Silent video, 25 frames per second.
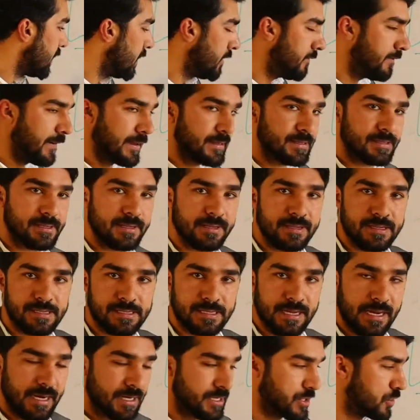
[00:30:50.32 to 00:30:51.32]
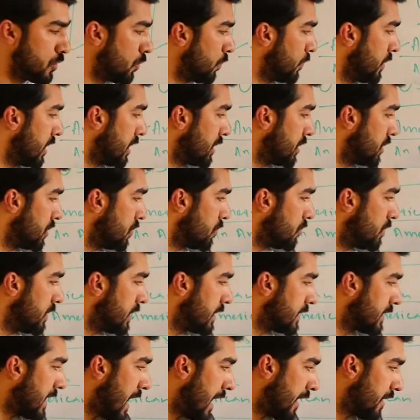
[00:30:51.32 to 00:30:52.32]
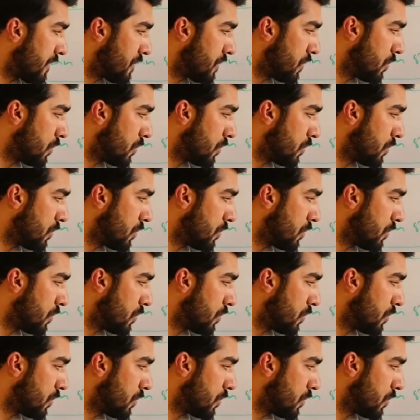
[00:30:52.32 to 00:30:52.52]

the Western states. Soviet Union, that is